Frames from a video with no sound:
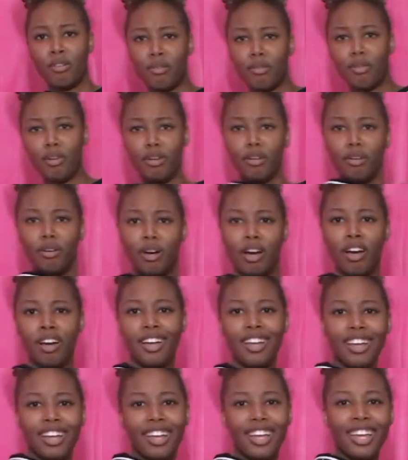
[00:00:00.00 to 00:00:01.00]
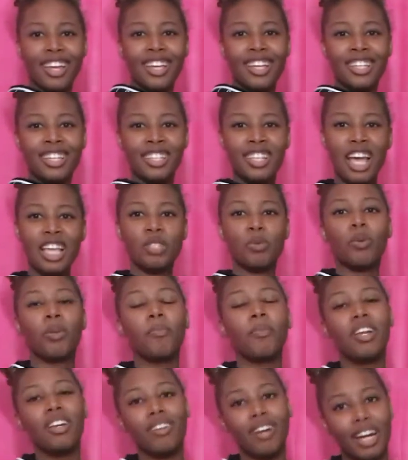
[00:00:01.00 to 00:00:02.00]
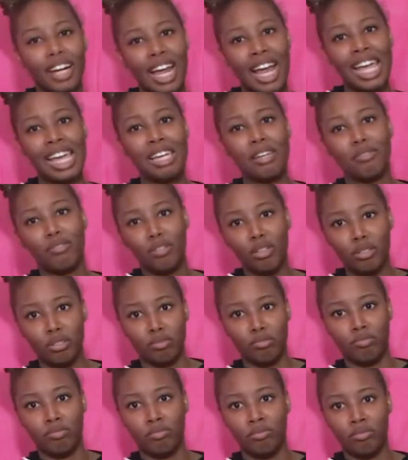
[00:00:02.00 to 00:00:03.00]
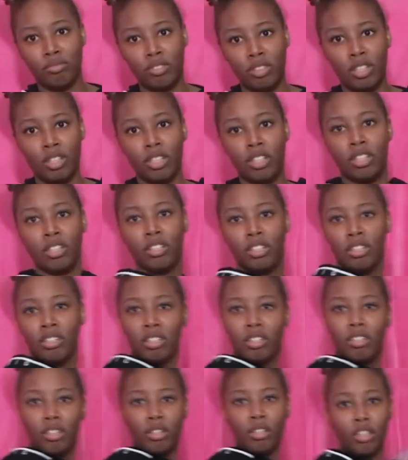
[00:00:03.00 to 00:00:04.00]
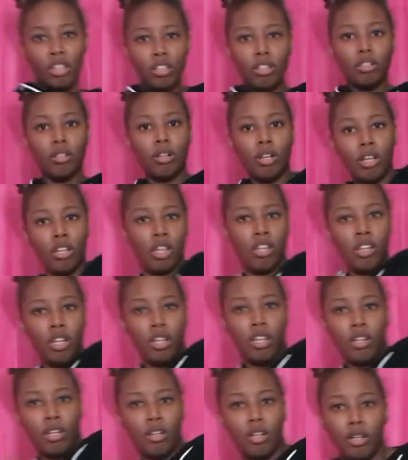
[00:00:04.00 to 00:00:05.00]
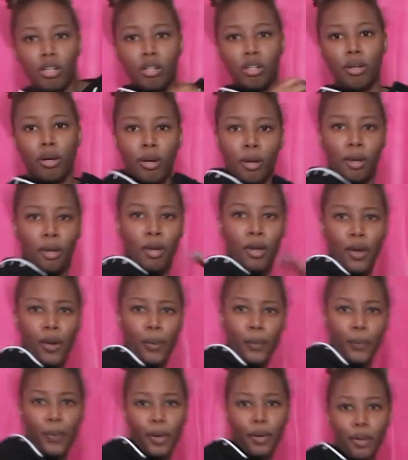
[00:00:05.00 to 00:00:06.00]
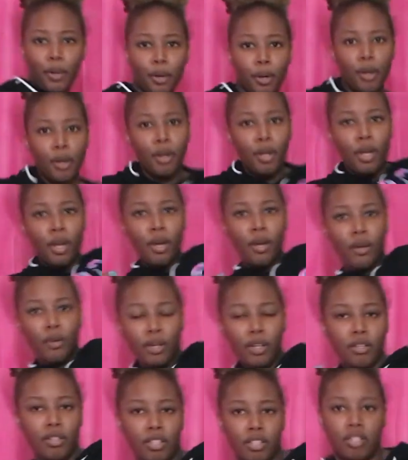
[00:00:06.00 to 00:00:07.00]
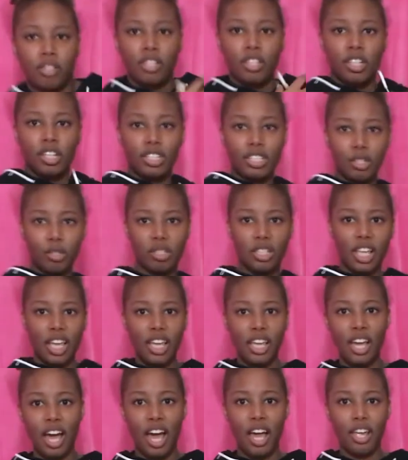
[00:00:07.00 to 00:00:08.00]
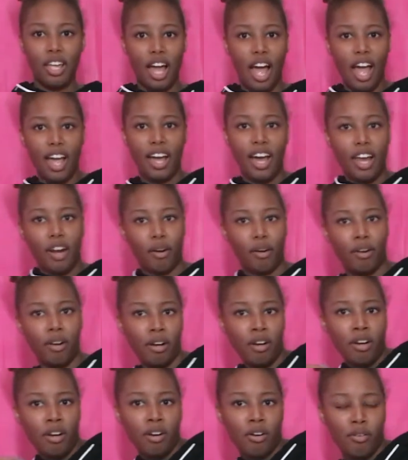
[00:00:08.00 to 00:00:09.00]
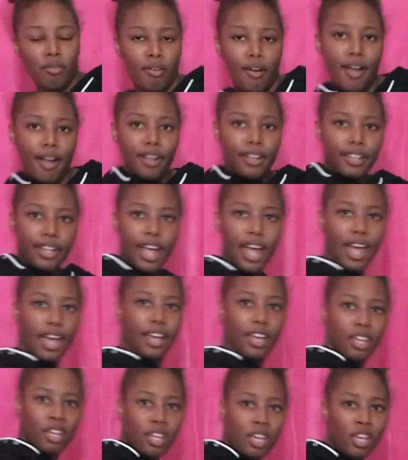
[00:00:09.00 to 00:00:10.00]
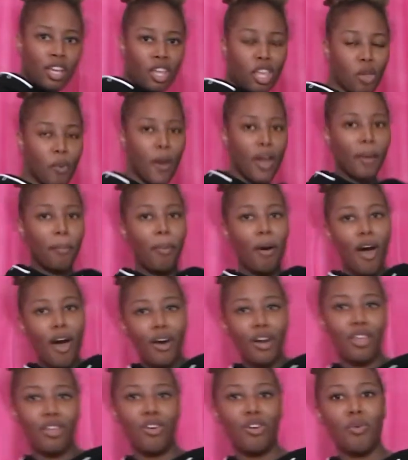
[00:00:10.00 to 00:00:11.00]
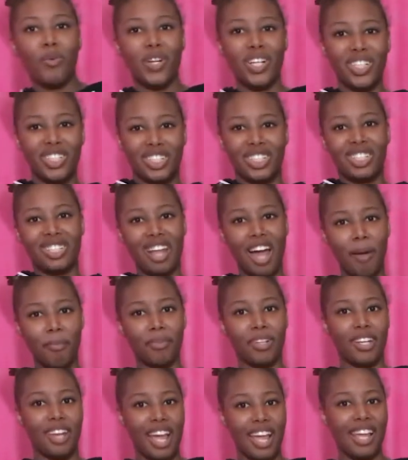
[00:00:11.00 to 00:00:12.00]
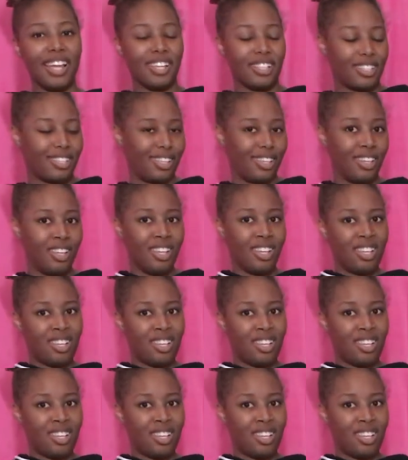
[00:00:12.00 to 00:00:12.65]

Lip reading: Ooh, that's where the military came from. Ooh, ooh, ooh, ooh, you good? Cause you see how I gotta rock that. You at a party, you don't want to just stop the dance and